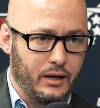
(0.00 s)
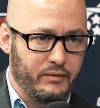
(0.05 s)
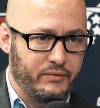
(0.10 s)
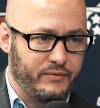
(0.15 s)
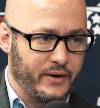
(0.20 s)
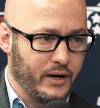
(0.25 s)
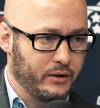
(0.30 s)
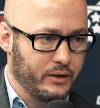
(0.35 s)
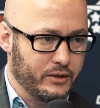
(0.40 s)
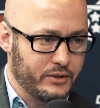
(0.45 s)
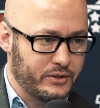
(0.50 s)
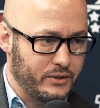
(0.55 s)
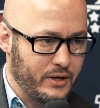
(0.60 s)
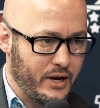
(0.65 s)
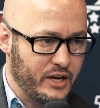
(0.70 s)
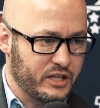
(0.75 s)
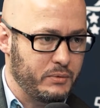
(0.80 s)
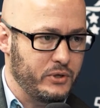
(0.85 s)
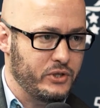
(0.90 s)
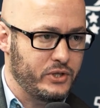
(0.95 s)
fairness. There
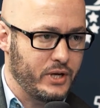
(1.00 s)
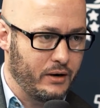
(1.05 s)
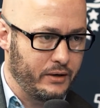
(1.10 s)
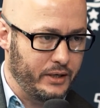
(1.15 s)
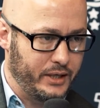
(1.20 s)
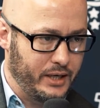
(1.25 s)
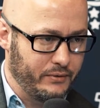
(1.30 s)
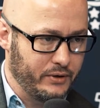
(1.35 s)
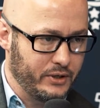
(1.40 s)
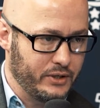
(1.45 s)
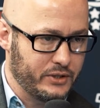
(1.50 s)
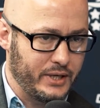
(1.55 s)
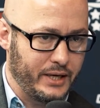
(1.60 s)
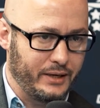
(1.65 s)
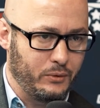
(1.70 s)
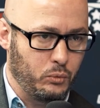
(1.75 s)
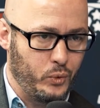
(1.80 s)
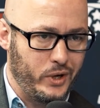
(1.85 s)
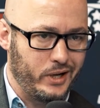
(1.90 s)
has to be charity given and saying,